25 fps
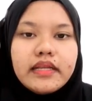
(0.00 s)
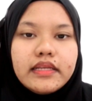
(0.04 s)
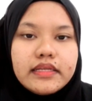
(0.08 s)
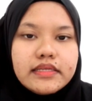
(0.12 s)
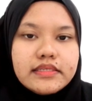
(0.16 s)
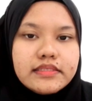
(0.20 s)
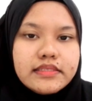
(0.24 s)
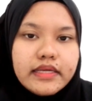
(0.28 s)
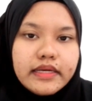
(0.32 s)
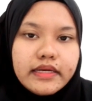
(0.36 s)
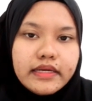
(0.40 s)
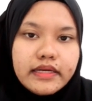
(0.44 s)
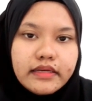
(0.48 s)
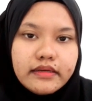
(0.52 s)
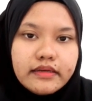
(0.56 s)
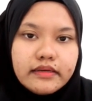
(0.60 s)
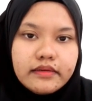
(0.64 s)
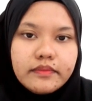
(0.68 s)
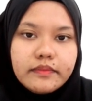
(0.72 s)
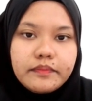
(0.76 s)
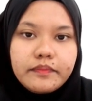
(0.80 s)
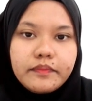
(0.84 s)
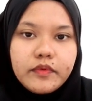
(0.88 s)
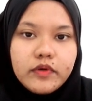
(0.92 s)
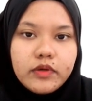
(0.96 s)
The
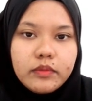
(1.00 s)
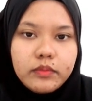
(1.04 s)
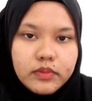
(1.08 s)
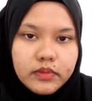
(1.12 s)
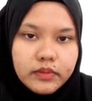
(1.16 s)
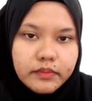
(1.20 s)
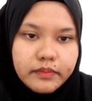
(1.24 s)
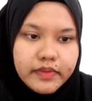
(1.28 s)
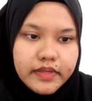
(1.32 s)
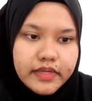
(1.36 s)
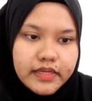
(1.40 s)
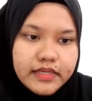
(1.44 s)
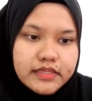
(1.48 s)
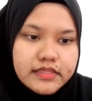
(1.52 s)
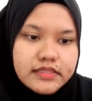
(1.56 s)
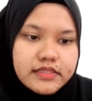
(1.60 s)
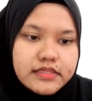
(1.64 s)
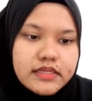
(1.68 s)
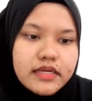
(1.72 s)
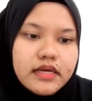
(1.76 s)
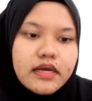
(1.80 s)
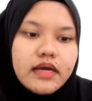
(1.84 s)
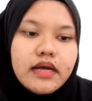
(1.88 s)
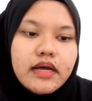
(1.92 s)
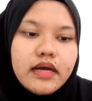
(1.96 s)
second problem
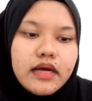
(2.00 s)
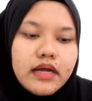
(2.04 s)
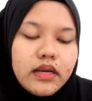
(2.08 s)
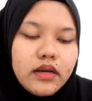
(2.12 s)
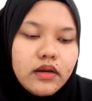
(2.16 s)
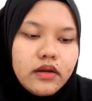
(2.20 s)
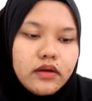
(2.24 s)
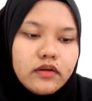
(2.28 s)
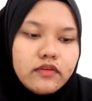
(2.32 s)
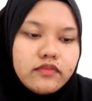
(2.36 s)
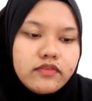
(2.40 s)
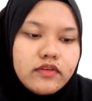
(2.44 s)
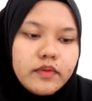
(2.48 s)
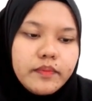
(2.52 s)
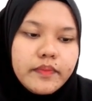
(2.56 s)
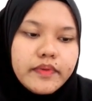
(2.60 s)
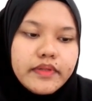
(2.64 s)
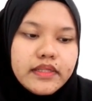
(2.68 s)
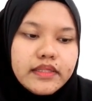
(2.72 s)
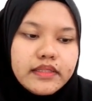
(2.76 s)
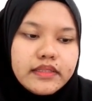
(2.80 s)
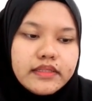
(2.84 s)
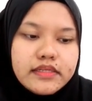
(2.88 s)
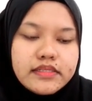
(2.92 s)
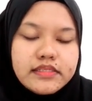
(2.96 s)
is a lot of
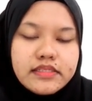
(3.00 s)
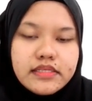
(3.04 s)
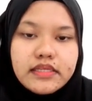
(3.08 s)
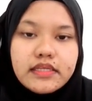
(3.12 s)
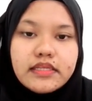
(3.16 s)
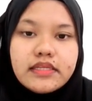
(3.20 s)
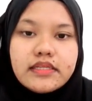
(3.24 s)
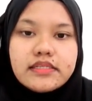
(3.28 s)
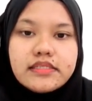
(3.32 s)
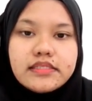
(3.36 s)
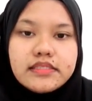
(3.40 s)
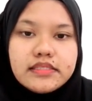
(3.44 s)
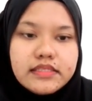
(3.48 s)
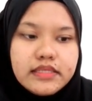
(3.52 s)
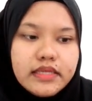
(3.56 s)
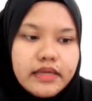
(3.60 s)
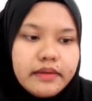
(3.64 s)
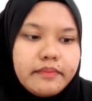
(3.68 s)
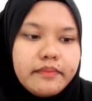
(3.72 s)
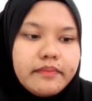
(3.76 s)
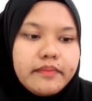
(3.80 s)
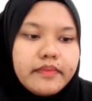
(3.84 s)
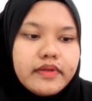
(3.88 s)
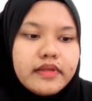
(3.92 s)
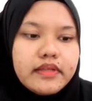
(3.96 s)
competitors in the
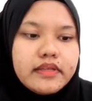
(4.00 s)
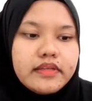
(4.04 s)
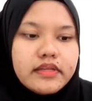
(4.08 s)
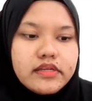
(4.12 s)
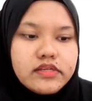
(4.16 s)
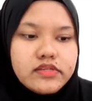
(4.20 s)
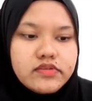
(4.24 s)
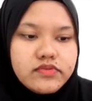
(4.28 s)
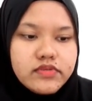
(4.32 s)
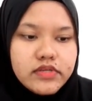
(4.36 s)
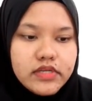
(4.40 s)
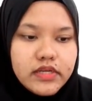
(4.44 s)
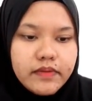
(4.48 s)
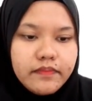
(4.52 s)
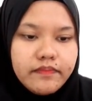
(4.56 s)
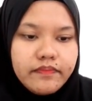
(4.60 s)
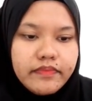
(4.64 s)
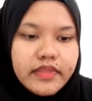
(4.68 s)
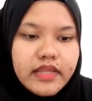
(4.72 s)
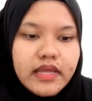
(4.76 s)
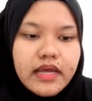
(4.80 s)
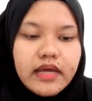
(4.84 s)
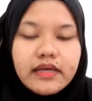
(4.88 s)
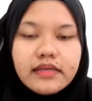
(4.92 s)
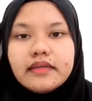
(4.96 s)
same industry.
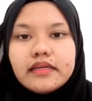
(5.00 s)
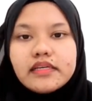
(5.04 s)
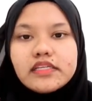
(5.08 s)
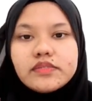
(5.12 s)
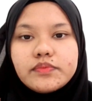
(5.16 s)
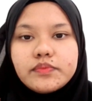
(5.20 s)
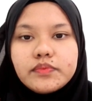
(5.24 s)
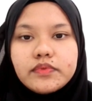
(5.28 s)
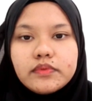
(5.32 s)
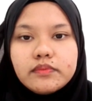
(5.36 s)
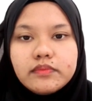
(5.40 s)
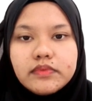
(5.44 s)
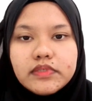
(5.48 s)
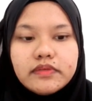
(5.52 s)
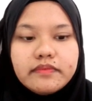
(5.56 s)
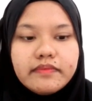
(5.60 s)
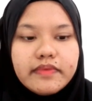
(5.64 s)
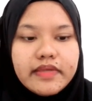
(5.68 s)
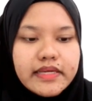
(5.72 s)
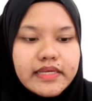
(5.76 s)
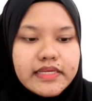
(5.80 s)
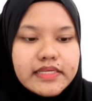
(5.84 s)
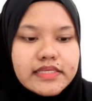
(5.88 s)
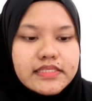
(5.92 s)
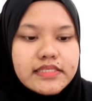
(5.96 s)
Next problem
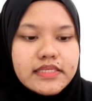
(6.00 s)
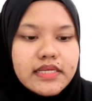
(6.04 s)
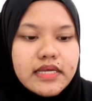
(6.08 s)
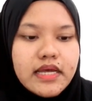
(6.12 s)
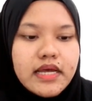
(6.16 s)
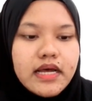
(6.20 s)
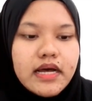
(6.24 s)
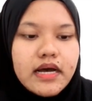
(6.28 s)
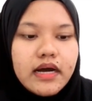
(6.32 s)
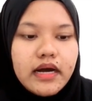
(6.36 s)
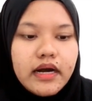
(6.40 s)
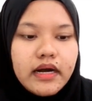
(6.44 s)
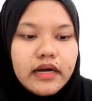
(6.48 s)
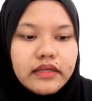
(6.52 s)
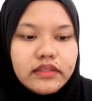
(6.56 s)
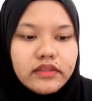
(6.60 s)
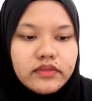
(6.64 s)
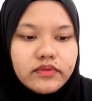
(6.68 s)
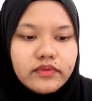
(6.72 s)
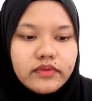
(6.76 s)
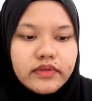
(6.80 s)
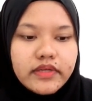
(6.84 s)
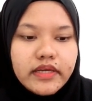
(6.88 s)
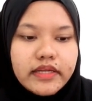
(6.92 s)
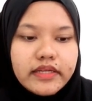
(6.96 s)
is
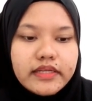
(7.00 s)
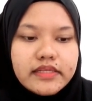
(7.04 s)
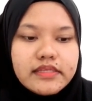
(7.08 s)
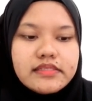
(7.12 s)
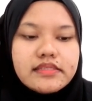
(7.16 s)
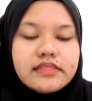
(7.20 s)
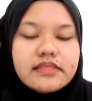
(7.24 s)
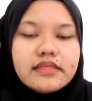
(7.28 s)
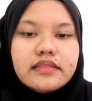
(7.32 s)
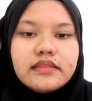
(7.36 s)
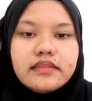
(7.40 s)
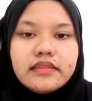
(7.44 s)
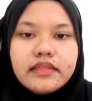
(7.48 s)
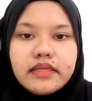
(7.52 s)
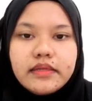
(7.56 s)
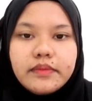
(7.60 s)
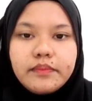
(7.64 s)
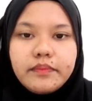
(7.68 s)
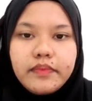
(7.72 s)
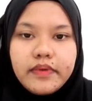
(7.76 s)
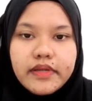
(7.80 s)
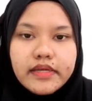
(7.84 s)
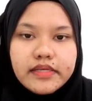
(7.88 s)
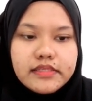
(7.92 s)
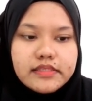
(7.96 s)
hard to get in
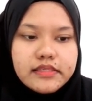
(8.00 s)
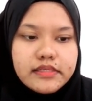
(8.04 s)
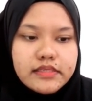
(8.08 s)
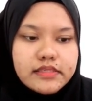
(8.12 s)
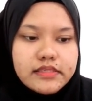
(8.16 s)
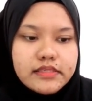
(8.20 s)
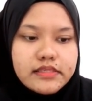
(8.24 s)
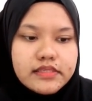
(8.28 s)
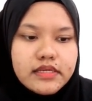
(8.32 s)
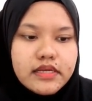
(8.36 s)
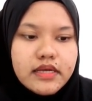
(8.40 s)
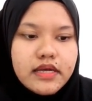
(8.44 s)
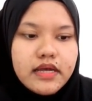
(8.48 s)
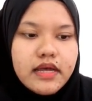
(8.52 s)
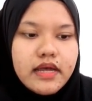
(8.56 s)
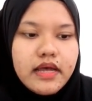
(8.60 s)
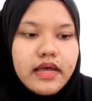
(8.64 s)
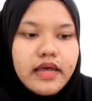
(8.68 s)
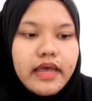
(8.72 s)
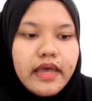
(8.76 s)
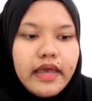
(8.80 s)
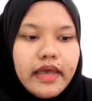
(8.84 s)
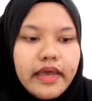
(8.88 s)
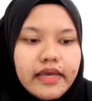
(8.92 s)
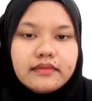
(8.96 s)
certain places.
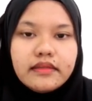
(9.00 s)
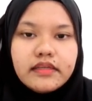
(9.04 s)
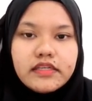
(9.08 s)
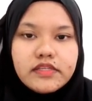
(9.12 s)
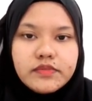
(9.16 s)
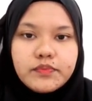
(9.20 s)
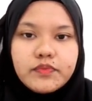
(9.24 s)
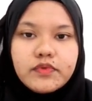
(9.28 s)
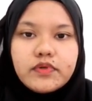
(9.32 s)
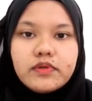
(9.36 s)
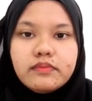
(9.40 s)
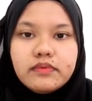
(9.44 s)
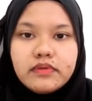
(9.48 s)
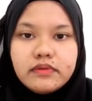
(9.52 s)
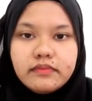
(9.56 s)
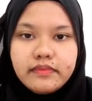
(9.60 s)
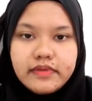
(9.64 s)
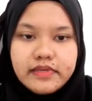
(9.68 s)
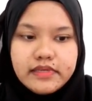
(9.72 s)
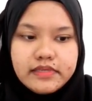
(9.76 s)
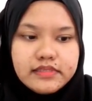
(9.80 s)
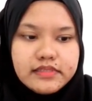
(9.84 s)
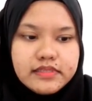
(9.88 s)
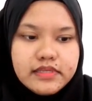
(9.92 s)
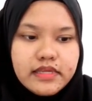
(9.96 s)
The next problem
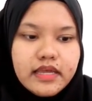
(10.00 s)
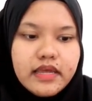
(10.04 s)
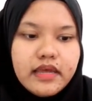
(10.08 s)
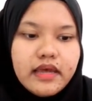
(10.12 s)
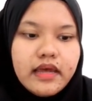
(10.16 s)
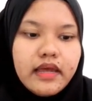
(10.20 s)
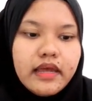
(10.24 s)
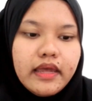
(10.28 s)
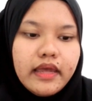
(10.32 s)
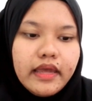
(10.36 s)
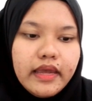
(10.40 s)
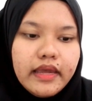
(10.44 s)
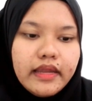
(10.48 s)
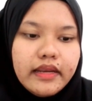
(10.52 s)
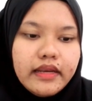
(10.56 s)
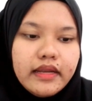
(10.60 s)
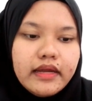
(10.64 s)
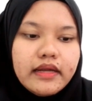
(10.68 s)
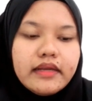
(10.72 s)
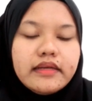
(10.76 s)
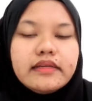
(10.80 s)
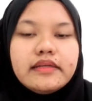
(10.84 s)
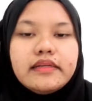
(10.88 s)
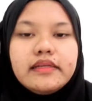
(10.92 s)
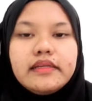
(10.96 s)
is an
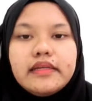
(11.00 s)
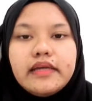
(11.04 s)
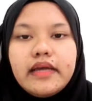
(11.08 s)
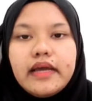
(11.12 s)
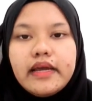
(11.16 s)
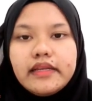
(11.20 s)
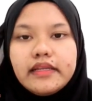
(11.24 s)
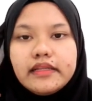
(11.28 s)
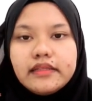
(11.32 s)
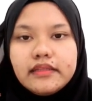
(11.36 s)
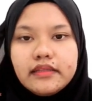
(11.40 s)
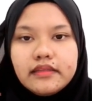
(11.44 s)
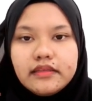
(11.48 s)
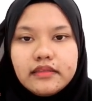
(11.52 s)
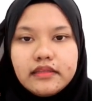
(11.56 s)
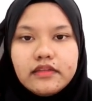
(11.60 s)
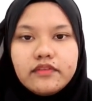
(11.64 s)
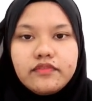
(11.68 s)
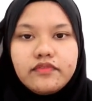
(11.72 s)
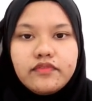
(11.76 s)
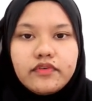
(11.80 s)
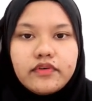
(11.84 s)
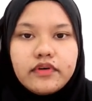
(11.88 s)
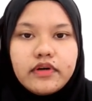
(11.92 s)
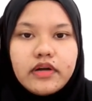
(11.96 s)
unclear
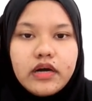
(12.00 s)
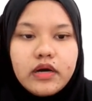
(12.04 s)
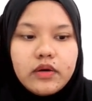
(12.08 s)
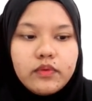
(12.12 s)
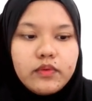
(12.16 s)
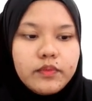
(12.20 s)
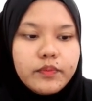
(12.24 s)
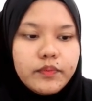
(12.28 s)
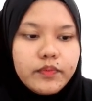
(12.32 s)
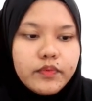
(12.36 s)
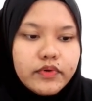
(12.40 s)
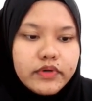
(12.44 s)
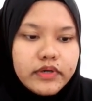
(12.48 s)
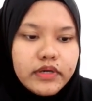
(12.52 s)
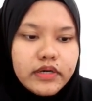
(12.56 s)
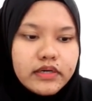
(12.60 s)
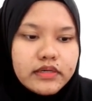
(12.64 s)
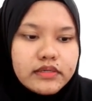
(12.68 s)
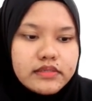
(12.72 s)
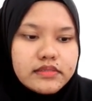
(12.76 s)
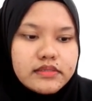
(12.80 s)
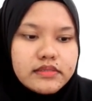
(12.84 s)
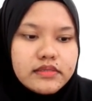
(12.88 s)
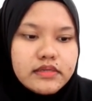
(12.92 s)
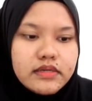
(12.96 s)
identity for our
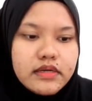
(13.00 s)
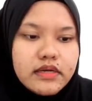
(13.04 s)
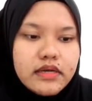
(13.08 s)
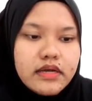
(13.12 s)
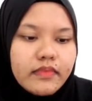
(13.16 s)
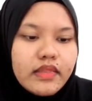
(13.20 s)
products.